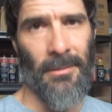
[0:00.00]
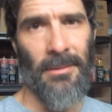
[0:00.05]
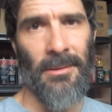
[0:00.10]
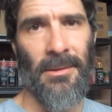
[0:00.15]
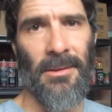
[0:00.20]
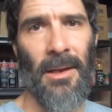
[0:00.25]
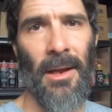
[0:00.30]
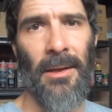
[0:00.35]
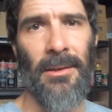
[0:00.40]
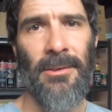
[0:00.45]

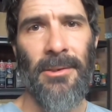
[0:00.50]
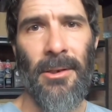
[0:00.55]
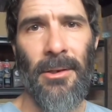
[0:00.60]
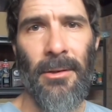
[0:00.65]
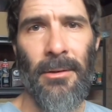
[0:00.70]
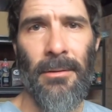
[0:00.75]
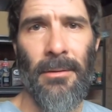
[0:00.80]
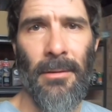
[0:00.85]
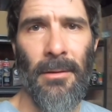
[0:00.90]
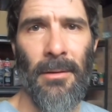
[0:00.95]
stay
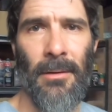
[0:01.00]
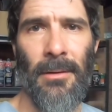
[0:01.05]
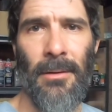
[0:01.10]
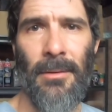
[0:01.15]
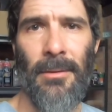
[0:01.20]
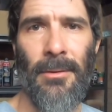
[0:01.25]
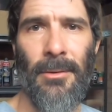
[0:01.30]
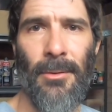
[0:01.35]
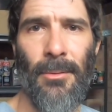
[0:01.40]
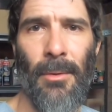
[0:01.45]
tuned.
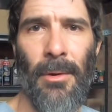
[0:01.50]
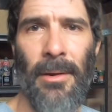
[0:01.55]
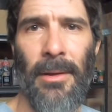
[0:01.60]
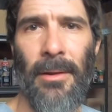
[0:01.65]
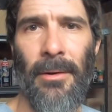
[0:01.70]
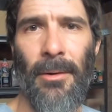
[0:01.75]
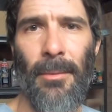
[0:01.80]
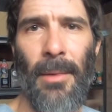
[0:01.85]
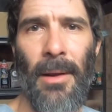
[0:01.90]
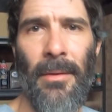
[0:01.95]
You'll want to
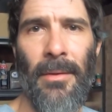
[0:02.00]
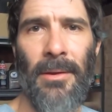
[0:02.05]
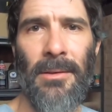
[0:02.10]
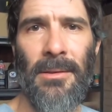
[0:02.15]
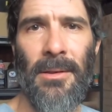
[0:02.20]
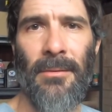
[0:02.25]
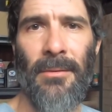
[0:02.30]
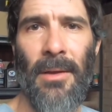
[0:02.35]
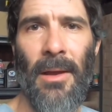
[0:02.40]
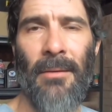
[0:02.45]
hear about
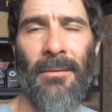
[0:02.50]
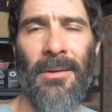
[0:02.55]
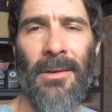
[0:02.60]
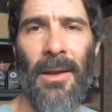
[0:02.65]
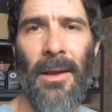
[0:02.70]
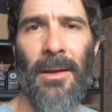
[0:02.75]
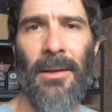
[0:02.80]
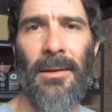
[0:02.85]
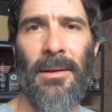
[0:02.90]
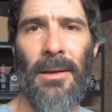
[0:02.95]
this if you haven't
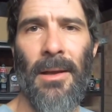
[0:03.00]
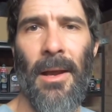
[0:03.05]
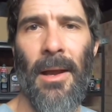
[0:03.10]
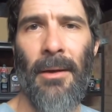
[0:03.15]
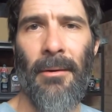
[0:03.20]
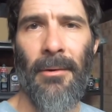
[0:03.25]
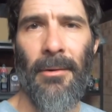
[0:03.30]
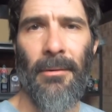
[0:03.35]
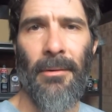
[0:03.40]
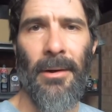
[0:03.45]
taken your
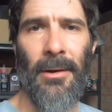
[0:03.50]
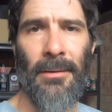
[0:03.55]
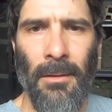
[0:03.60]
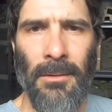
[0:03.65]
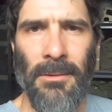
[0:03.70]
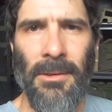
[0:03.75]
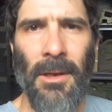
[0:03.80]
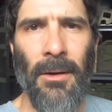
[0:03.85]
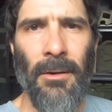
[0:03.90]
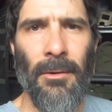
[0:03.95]
car in already.
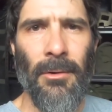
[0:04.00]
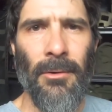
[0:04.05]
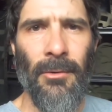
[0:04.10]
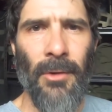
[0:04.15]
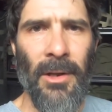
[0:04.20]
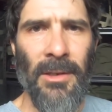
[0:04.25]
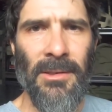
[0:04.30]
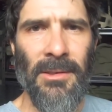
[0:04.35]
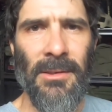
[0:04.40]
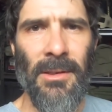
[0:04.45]
So to
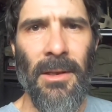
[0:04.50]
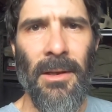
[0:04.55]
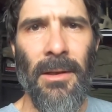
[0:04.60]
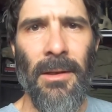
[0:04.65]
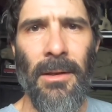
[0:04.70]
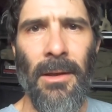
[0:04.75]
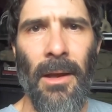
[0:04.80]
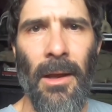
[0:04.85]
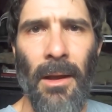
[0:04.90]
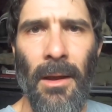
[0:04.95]
address
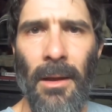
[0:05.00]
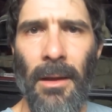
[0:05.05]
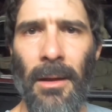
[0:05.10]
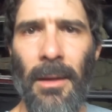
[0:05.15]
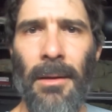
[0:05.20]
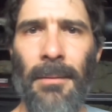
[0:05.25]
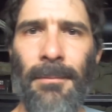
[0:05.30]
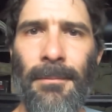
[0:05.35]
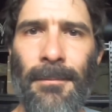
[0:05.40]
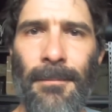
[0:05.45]

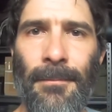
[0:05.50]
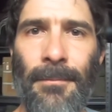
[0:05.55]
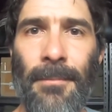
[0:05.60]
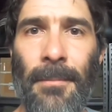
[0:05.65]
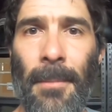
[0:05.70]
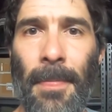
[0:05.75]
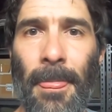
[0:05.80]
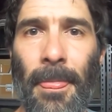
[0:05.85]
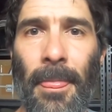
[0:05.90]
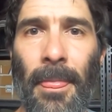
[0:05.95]
the
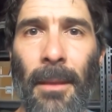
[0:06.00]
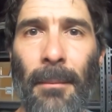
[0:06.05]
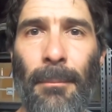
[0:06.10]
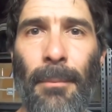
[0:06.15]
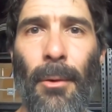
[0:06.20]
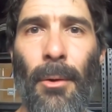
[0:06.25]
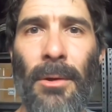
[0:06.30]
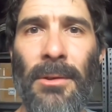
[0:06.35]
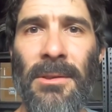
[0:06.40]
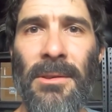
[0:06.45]

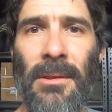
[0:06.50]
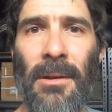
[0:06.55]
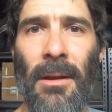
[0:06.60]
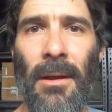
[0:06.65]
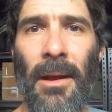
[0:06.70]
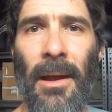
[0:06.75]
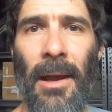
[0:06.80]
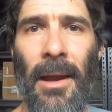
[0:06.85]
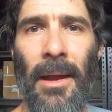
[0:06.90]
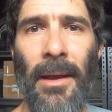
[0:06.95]
points that
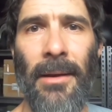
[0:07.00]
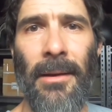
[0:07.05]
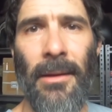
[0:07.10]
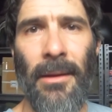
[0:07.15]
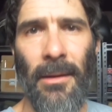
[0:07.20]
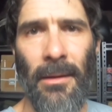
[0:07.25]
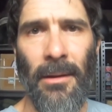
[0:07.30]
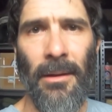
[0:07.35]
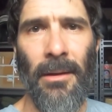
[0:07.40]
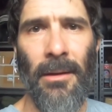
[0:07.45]
I had
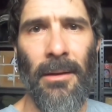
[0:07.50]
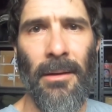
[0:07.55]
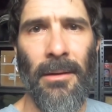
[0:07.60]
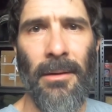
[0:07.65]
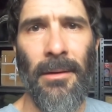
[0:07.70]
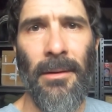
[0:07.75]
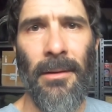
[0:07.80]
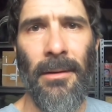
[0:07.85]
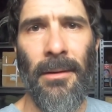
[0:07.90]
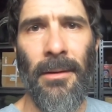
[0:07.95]

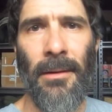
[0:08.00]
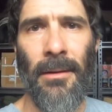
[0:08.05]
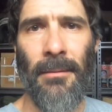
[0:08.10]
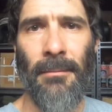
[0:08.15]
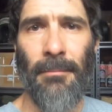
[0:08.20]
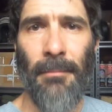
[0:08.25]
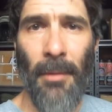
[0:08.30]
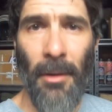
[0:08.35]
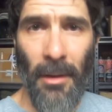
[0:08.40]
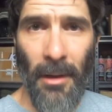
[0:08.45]
in
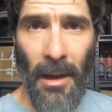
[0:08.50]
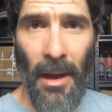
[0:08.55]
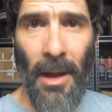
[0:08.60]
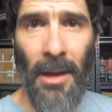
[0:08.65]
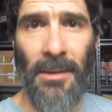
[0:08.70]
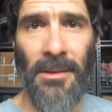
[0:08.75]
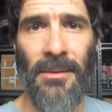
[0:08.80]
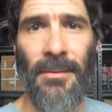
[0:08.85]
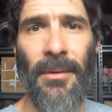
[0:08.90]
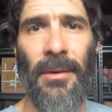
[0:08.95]
my
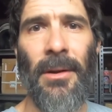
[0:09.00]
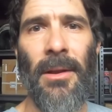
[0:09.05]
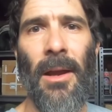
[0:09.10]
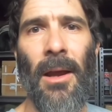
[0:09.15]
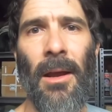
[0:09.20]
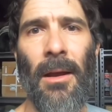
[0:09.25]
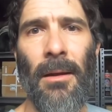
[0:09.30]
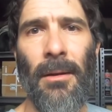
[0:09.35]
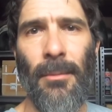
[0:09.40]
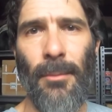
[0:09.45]
last
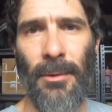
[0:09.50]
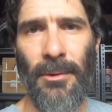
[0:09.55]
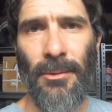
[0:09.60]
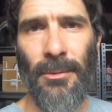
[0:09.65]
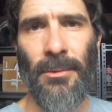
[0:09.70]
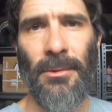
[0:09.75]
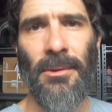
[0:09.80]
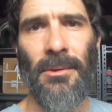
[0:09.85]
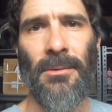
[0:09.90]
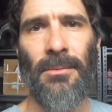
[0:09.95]
video,
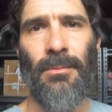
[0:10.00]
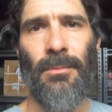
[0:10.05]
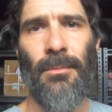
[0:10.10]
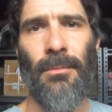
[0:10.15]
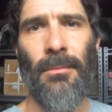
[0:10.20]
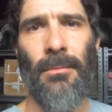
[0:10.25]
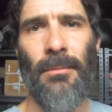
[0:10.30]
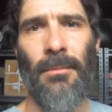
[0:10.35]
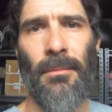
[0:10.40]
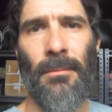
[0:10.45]
which was
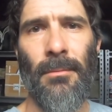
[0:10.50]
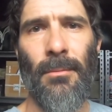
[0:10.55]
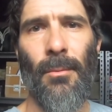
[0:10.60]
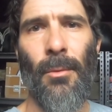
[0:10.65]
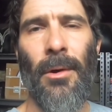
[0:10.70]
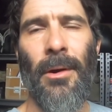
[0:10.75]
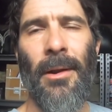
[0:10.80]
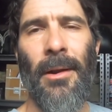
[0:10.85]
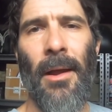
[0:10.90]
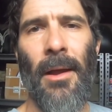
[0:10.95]

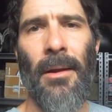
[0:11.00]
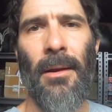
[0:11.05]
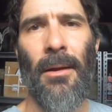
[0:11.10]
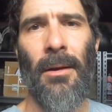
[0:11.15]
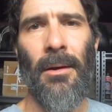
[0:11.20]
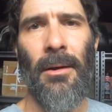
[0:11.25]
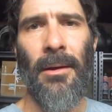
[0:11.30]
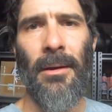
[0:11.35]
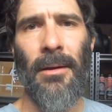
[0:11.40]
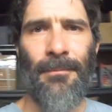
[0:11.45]
what I don't
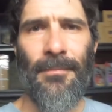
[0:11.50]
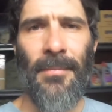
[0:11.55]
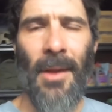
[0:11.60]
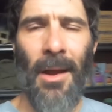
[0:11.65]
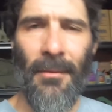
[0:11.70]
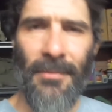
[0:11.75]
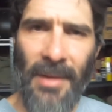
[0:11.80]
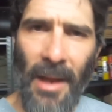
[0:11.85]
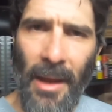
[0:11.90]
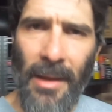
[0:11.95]
like,
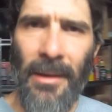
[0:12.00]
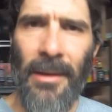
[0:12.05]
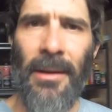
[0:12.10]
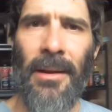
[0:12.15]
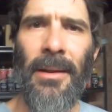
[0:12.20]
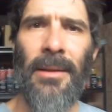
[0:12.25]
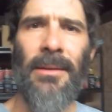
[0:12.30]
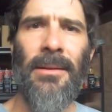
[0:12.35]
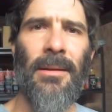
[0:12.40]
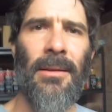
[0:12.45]
I've taken
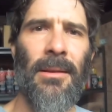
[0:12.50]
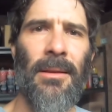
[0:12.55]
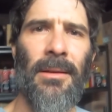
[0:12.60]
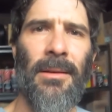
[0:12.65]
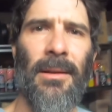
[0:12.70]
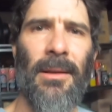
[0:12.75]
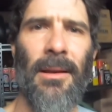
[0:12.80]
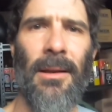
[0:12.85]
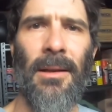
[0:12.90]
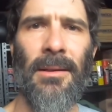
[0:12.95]
it into the
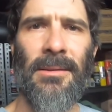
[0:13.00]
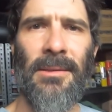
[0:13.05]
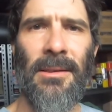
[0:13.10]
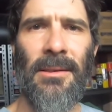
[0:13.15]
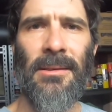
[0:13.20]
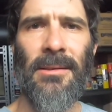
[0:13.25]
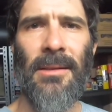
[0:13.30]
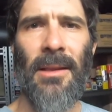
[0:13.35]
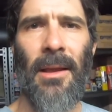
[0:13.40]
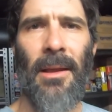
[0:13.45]
dealer
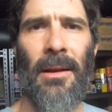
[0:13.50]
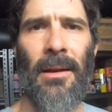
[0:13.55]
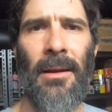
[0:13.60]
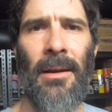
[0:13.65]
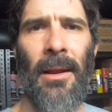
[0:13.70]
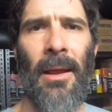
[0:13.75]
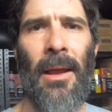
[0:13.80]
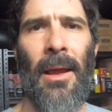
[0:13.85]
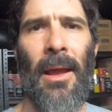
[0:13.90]
since then,